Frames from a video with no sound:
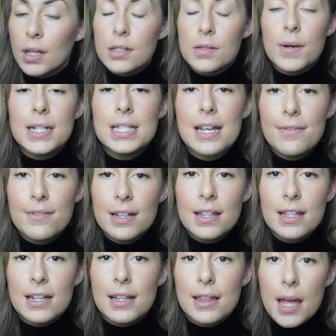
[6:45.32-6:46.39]
So I definitely
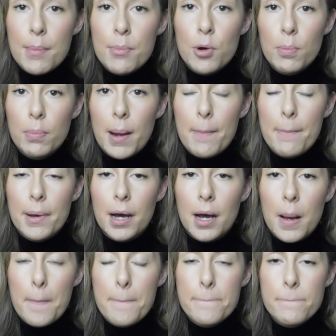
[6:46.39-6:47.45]
think they're more
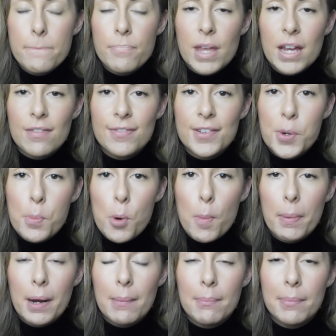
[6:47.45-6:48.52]
plumper. They feel more
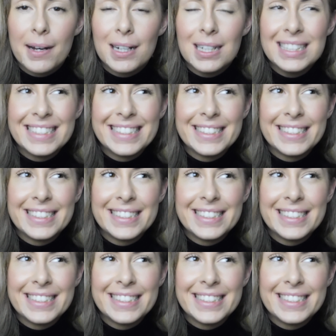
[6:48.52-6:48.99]
plumper.